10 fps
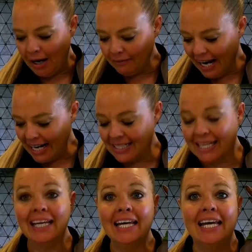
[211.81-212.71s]
All right,
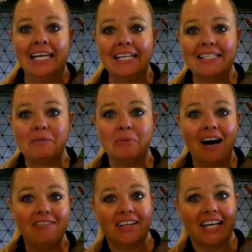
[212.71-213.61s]
get some
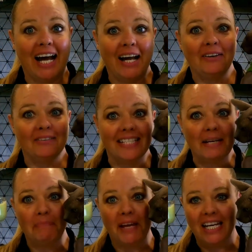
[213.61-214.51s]
avocado
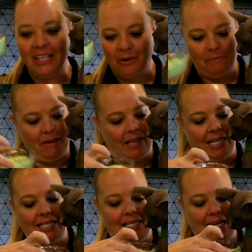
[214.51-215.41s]
dip in your
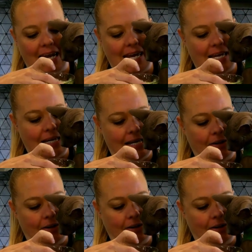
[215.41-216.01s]
belly today.